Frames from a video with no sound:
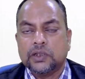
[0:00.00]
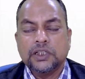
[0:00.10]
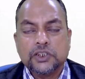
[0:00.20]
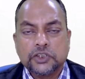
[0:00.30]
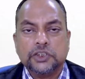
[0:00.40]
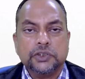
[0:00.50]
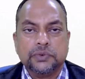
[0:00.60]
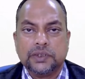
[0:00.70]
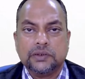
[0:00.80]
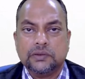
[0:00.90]

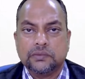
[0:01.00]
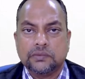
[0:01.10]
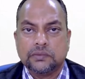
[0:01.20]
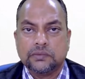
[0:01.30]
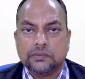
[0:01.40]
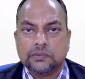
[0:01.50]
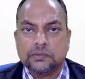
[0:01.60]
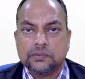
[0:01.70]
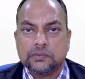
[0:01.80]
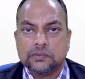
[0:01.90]
instituted,
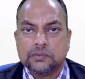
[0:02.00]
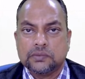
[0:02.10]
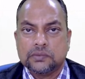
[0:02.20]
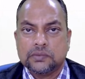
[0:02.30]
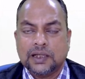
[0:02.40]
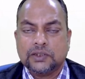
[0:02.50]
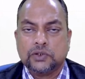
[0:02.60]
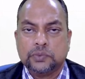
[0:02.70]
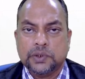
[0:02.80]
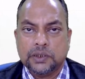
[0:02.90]
has
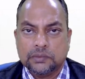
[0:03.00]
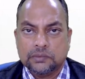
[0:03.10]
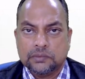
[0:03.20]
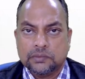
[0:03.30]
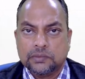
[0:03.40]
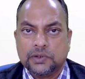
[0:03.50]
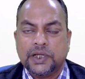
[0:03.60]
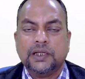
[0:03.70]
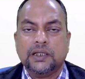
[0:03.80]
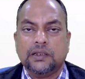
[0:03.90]
to be
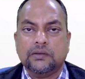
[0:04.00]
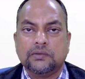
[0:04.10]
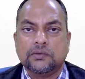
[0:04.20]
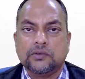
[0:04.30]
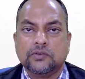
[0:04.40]
taken